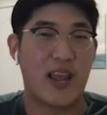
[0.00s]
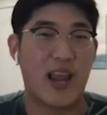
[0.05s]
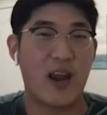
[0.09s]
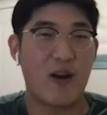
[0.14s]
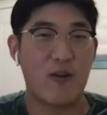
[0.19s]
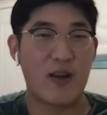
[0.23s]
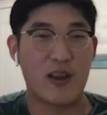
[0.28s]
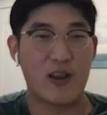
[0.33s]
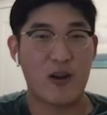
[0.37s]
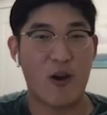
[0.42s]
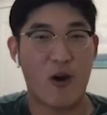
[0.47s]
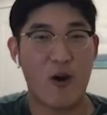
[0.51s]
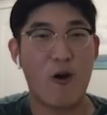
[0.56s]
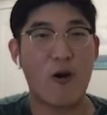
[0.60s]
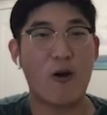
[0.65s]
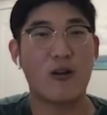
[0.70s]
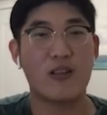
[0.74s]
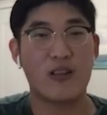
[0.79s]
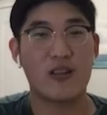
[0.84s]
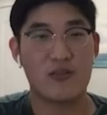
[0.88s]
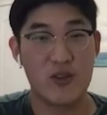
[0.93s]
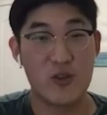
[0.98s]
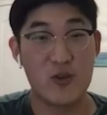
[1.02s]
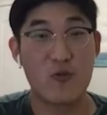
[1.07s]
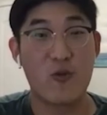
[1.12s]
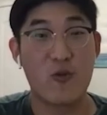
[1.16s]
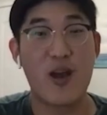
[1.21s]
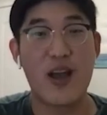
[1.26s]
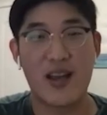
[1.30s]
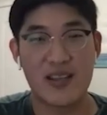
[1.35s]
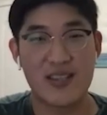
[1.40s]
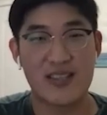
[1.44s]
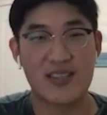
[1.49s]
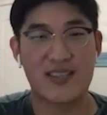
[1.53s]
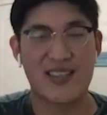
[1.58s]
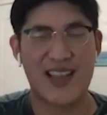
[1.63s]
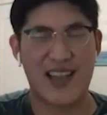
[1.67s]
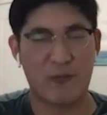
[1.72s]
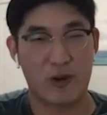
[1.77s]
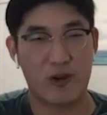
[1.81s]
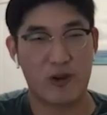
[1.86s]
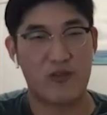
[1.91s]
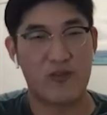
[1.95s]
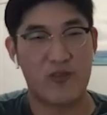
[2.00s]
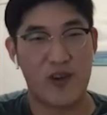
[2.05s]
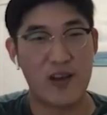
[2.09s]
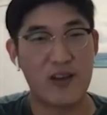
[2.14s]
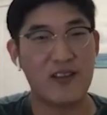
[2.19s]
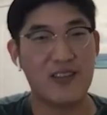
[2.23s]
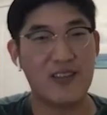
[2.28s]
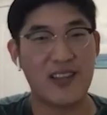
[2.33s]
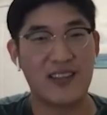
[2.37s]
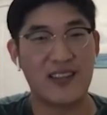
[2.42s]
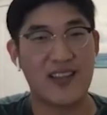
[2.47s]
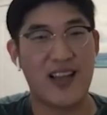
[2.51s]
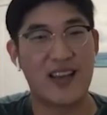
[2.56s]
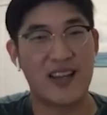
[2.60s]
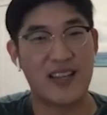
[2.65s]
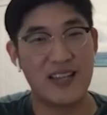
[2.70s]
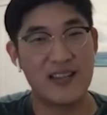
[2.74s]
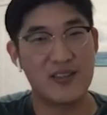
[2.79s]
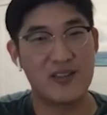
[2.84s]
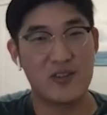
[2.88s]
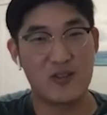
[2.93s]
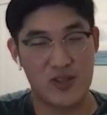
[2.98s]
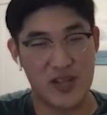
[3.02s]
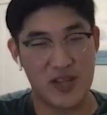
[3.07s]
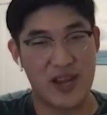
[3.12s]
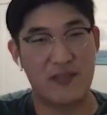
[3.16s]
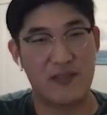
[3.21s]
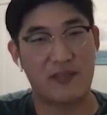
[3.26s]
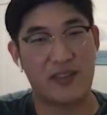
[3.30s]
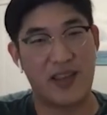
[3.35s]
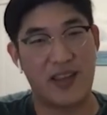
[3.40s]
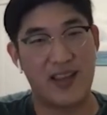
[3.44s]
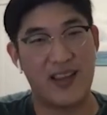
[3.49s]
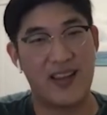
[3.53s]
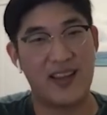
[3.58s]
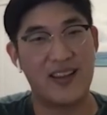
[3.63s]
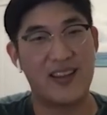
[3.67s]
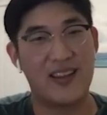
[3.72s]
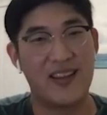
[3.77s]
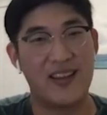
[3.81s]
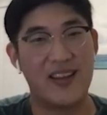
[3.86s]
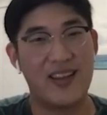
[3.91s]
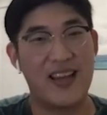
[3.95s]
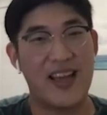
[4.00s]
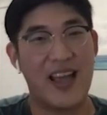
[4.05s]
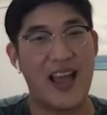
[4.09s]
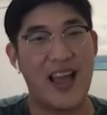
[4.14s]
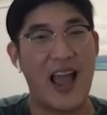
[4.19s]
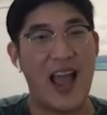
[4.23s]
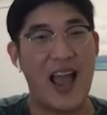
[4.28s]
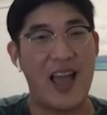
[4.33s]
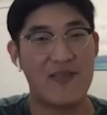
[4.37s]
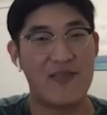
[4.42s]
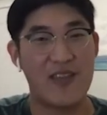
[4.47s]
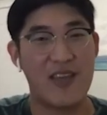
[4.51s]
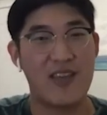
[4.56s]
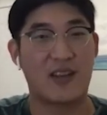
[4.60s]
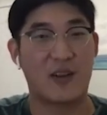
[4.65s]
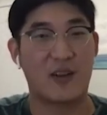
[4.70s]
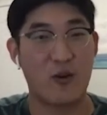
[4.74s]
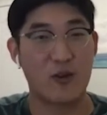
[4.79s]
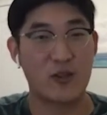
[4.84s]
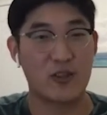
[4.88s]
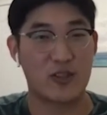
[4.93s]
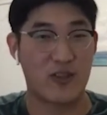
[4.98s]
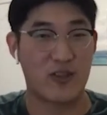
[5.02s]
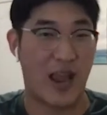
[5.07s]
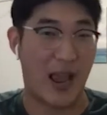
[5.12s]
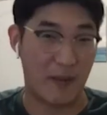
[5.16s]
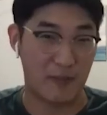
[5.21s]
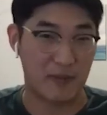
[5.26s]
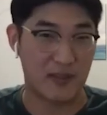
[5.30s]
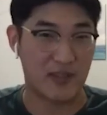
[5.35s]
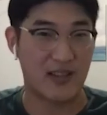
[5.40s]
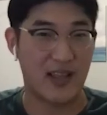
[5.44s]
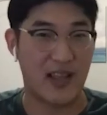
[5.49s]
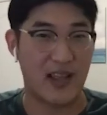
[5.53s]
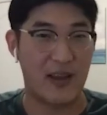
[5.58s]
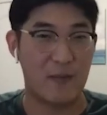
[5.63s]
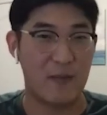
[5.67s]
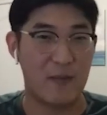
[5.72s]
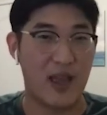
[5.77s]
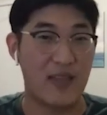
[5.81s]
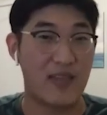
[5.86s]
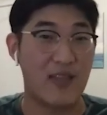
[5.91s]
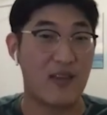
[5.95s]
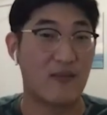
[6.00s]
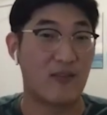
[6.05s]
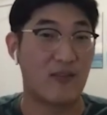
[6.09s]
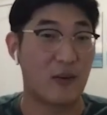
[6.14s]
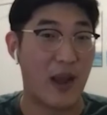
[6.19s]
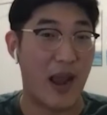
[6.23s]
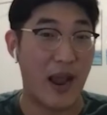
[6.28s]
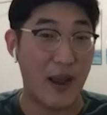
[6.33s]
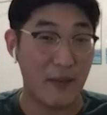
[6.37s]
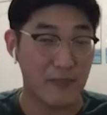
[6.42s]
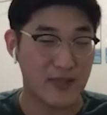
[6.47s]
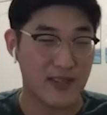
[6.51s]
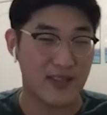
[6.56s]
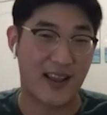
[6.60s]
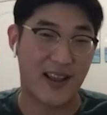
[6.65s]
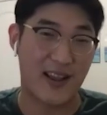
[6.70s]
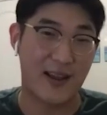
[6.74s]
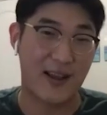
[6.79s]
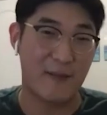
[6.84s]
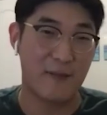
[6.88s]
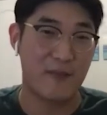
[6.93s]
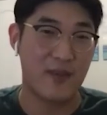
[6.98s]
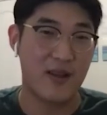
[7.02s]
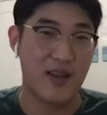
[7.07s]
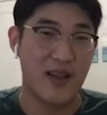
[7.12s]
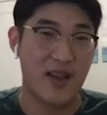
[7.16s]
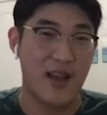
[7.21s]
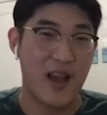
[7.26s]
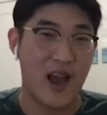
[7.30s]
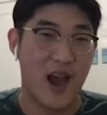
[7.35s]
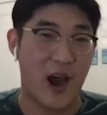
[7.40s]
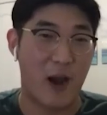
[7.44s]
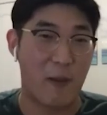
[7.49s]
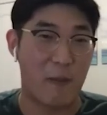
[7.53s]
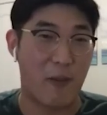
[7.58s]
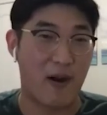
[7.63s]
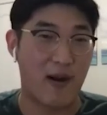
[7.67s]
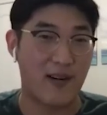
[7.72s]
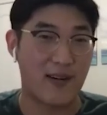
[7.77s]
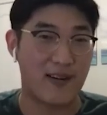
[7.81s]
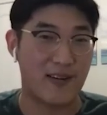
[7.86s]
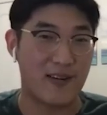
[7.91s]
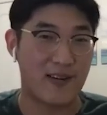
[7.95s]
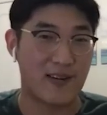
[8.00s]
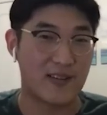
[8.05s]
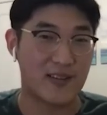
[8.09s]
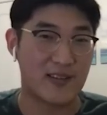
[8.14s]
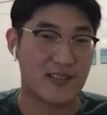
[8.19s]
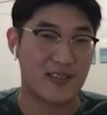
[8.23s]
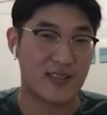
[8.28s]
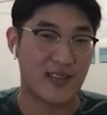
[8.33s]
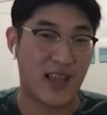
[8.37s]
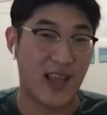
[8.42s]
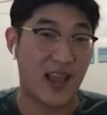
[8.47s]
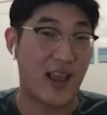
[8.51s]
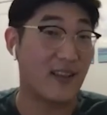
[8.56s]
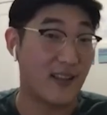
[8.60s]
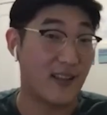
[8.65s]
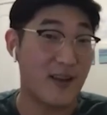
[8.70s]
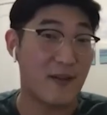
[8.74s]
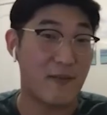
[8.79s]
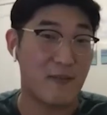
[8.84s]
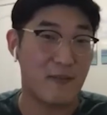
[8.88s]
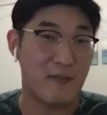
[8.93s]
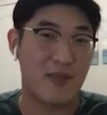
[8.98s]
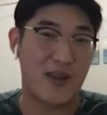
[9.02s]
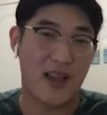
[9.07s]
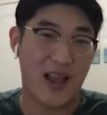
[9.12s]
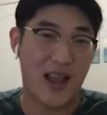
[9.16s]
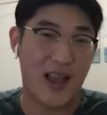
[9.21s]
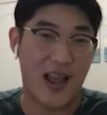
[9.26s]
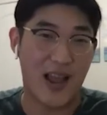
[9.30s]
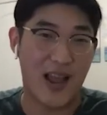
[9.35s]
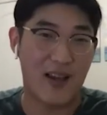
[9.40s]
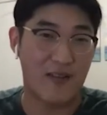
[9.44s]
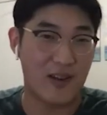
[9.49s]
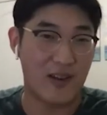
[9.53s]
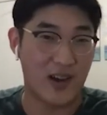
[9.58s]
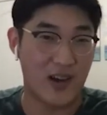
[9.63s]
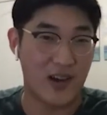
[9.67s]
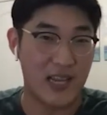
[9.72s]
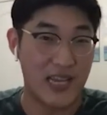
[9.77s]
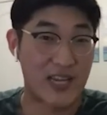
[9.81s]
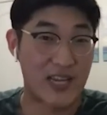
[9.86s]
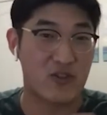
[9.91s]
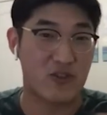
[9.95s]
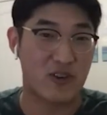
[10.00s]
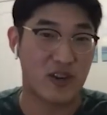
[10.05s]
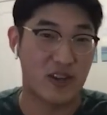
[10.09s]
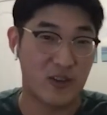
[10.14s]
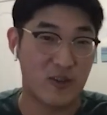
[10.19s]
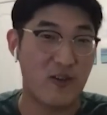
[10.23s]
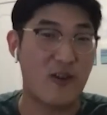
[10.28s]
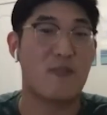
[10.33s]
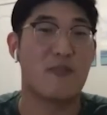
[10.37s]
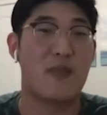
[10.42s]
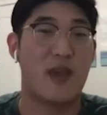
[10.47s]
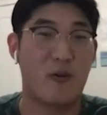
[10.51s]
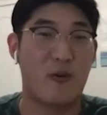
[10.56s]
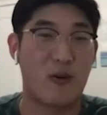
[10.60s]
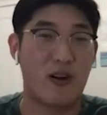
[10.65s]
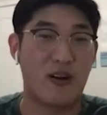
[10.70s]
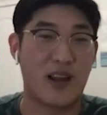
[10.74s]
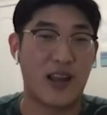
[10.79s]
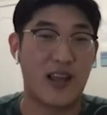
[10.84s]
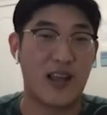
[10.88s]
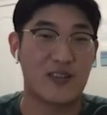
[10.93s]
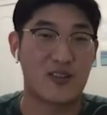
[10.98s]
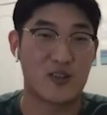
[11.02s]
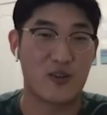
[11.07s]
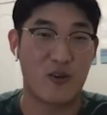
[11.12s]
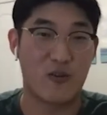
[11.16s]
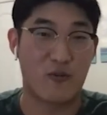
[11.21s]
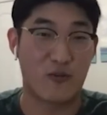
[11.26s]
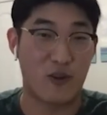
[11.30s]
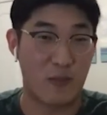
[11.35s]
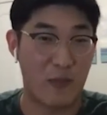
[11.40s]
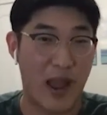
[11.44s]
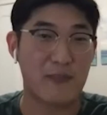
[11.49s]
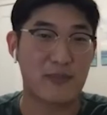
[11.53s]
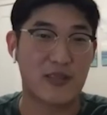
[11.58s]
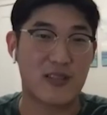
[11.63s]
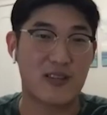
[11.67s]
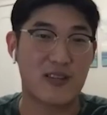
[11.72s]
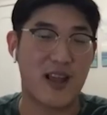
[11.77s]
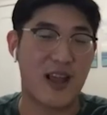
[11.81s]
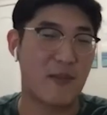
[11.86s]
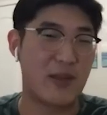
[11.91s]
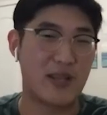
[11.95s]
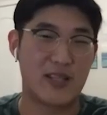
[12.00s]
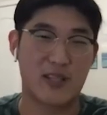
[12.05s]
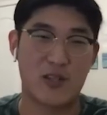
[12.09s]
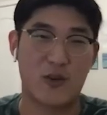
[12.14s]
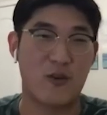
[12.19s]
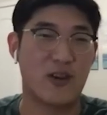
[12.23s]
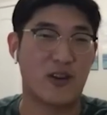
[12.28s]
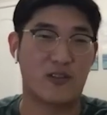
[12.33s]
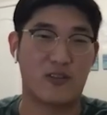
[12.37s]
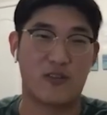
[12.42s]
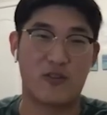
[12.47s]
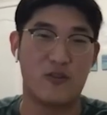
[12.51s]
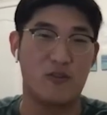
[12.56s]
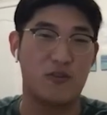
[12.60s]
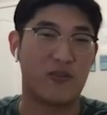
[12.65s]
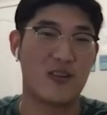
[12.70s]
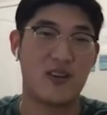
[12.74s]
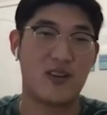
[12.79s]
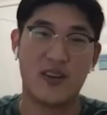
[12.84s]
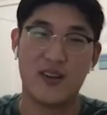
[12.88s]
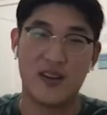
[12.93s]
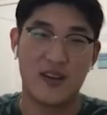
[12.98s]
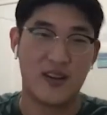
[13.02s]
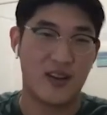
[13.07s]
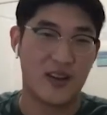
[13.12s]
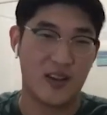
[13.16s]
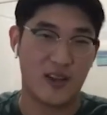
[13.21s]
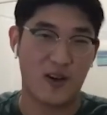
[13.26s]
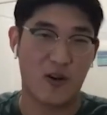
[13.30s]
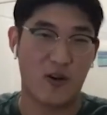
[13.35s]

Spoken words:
We're carrying all of US and we're funneling that into JFK, and then it goes to Amsterdam. And then from Amsterdam, our partners KLM have an intra-Europe network. And so from Amsterdam, it's going to